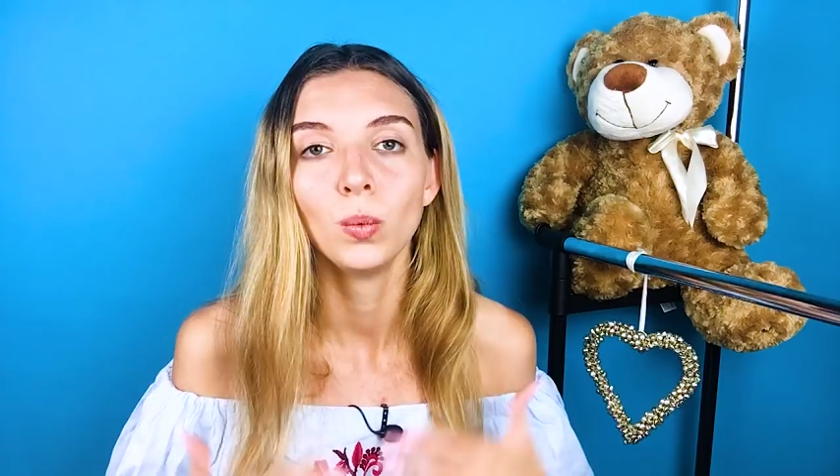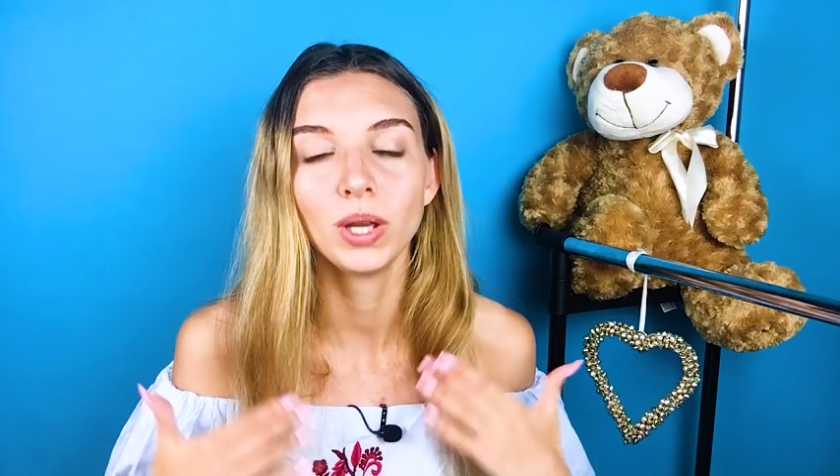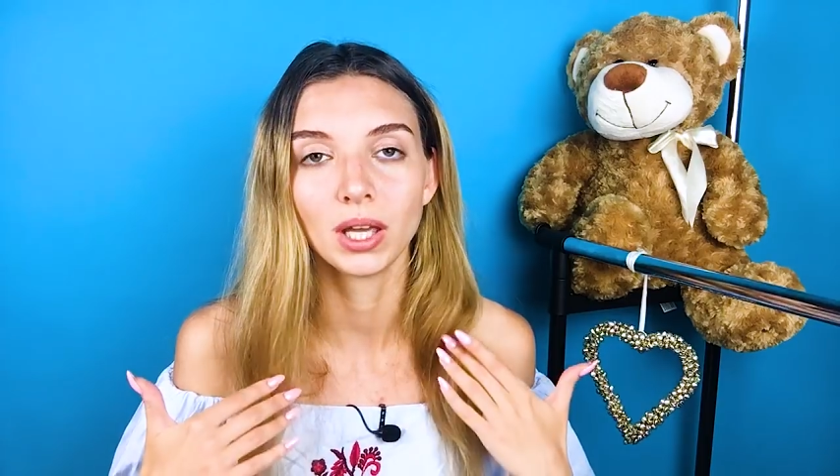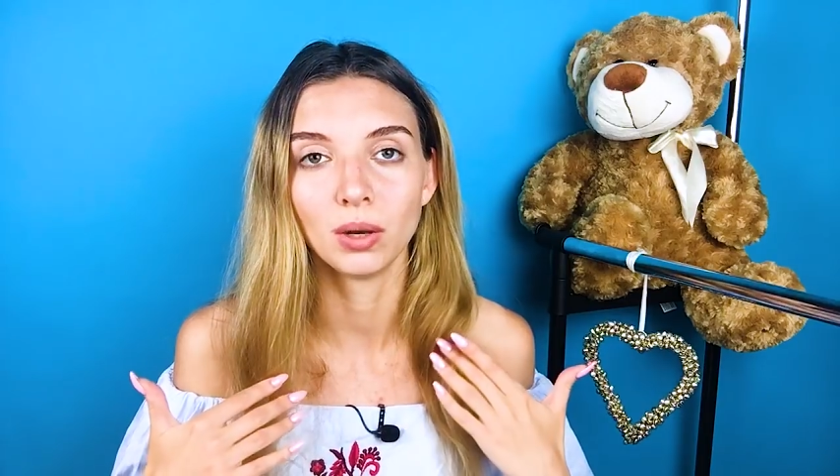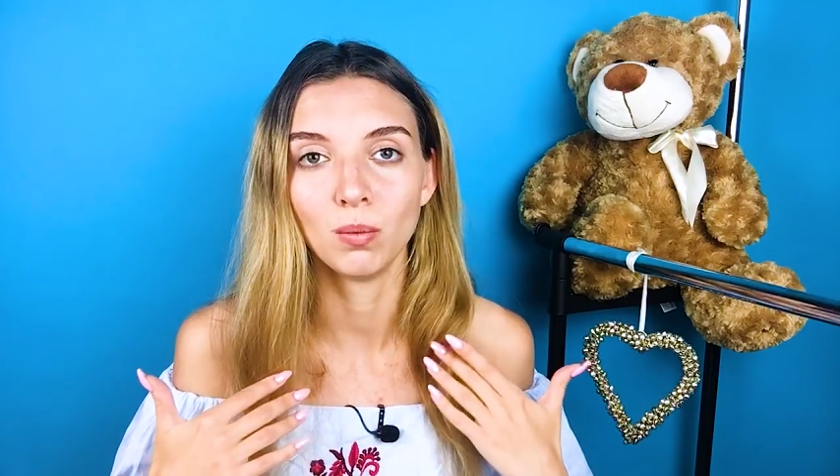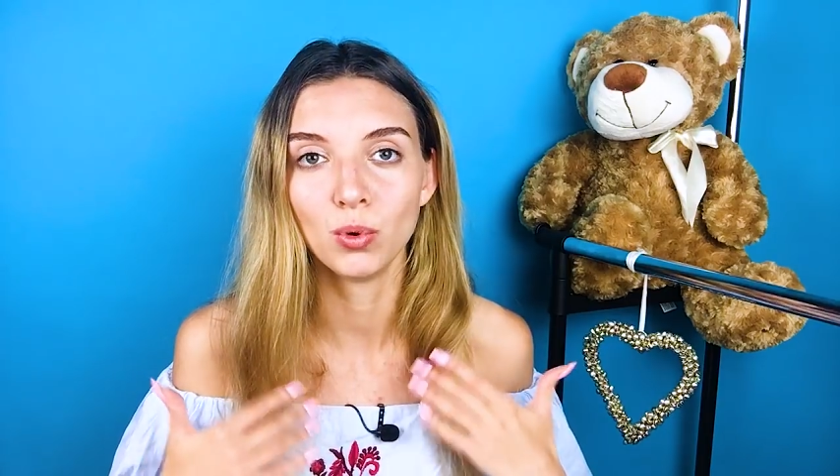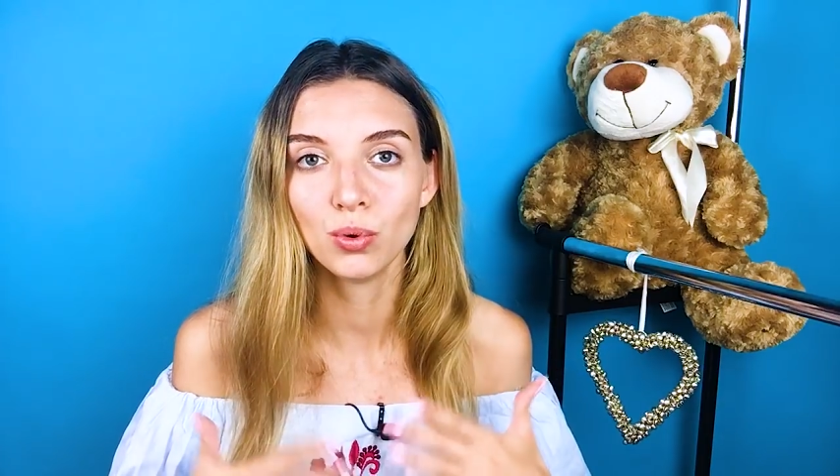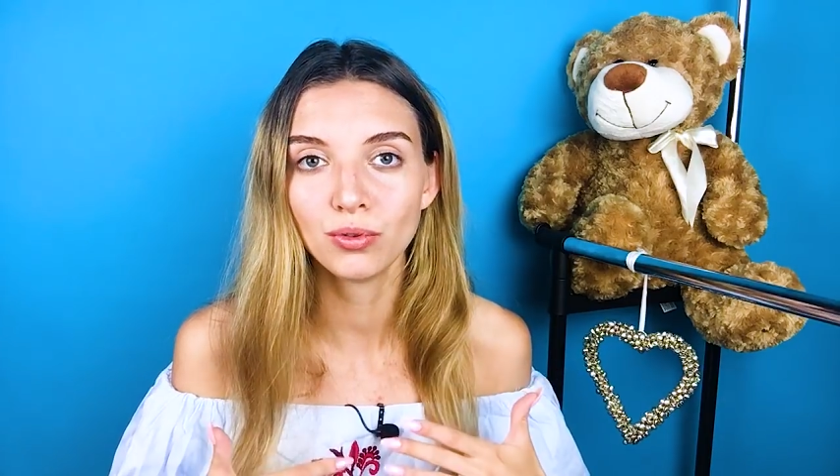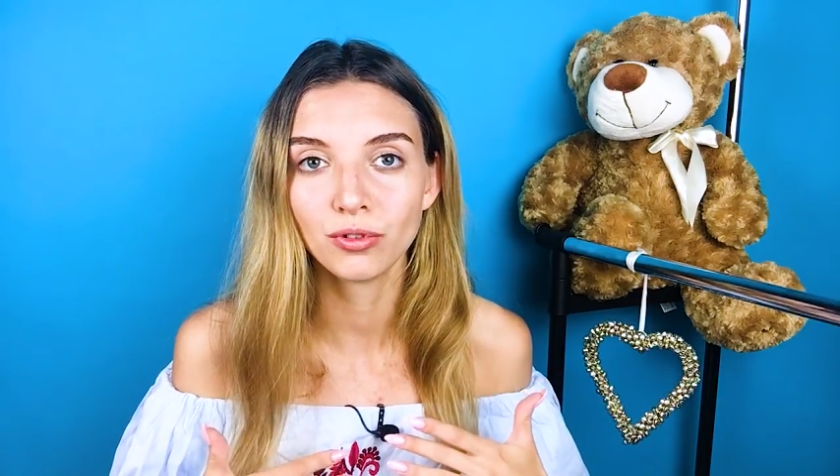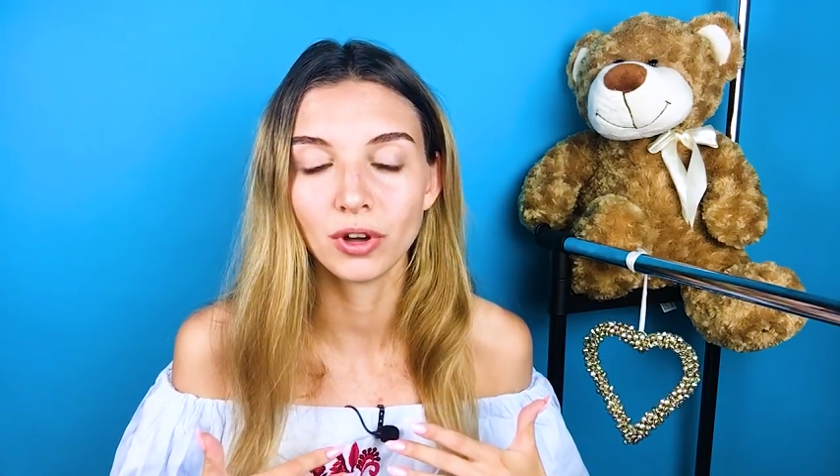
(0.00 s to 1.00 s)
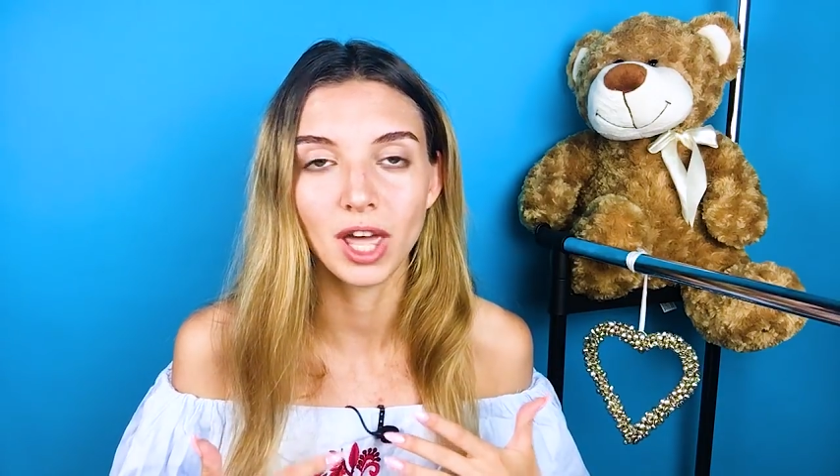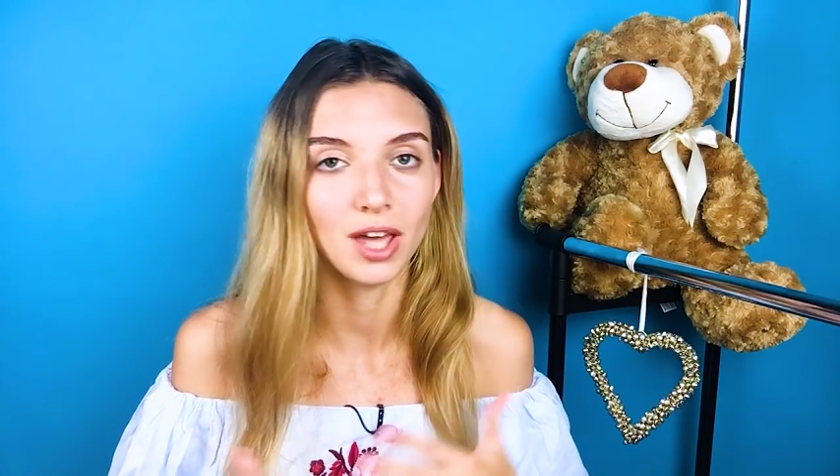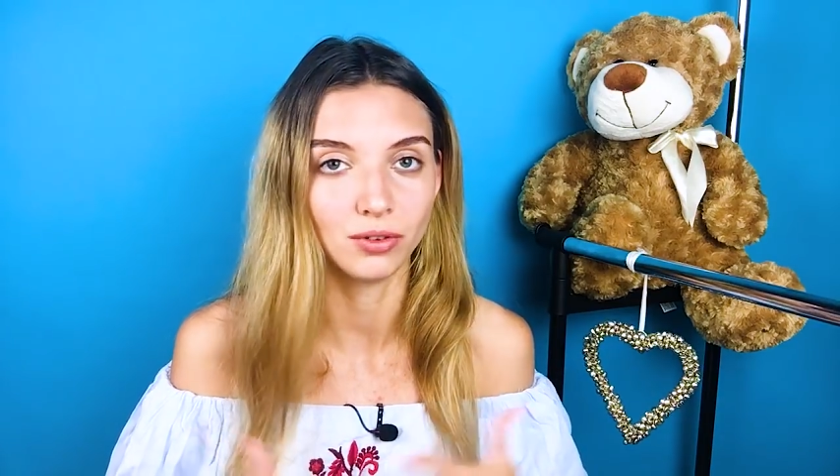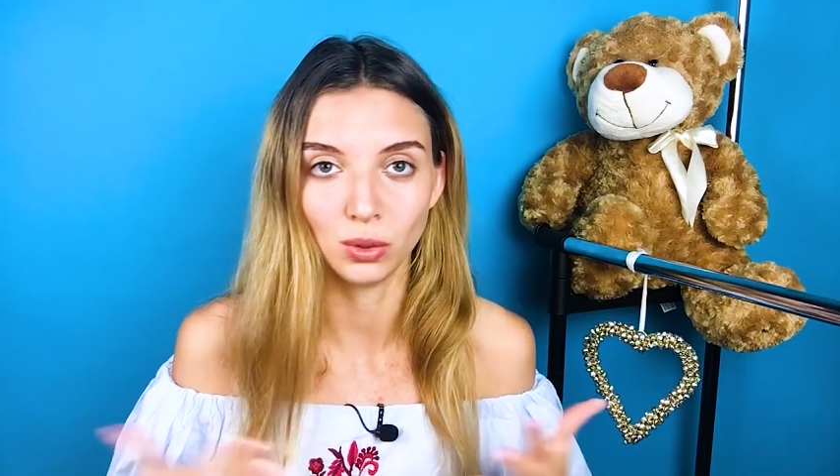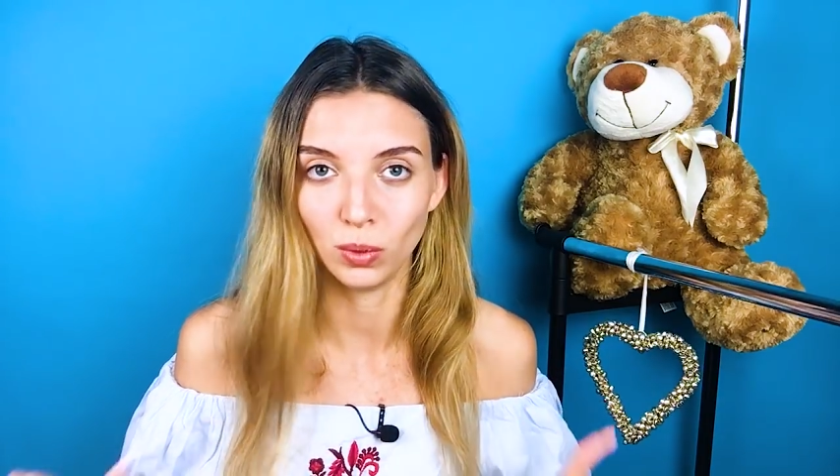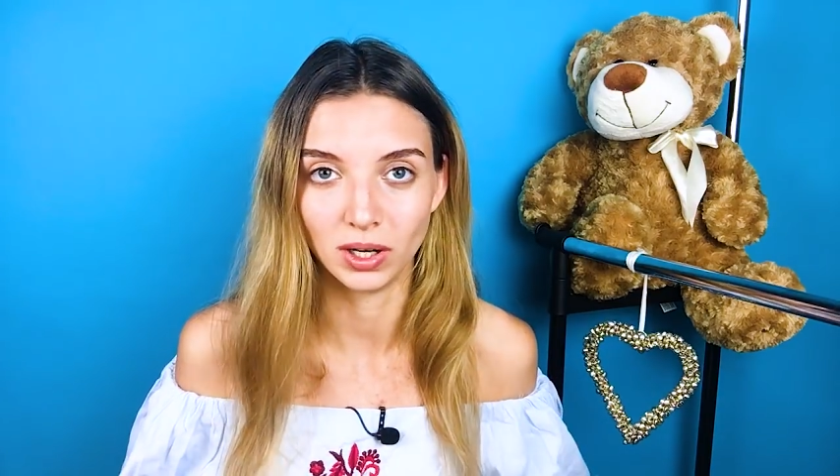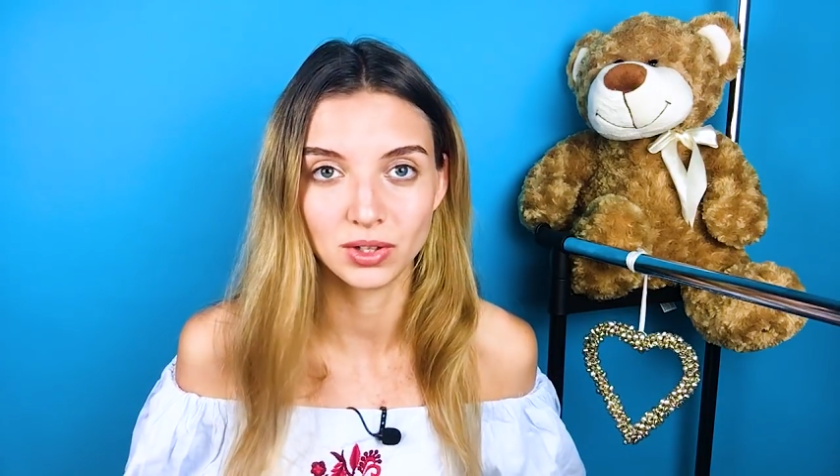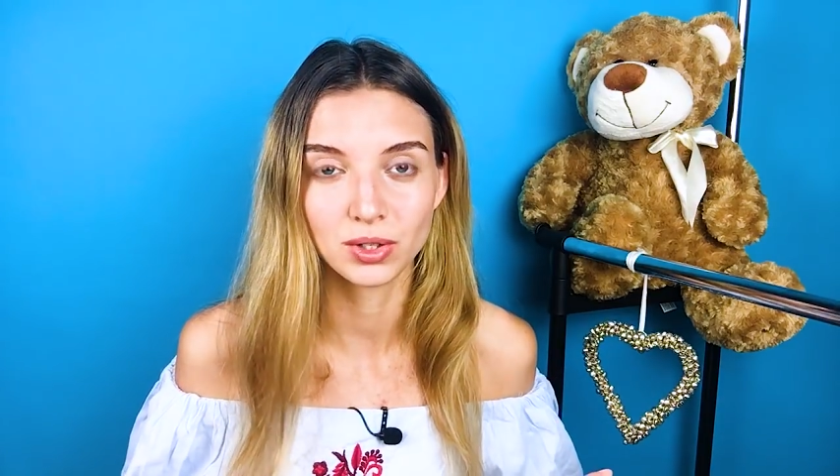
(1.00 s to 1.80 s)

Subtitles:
we can move everywhere.